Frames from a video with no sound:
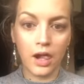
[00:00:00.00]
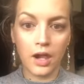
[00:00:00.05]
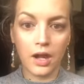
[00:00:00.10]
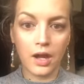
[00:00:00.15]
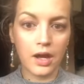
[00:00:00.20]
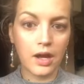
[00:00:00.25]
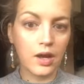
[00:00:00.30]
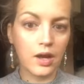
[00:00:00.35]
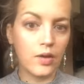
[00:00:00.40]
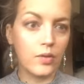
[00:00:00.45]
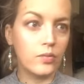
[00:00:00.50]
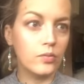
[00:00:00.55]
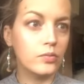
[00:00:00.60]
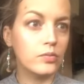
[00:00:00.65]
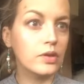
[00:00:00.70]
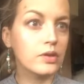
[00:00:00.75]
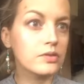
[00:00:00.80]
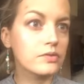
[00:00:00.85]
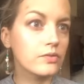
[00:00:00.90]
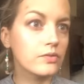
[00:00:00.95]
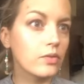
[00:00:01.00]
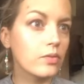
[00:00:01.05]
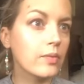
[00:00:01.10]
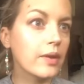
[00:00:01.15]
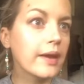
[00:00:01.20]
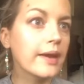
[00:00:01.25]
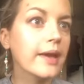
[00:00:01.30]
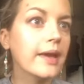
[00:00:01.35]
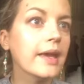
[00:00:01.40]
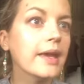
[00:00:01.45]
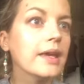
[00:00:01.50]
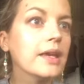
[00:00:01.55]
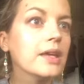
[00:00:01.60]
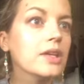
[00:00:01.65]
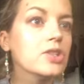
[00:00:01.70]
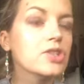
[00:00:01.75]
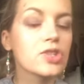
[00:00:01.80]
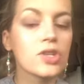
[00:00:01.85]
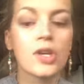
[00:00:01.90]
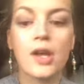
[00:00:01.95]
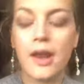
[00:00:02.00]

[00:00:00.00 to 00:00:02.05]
It's for my age.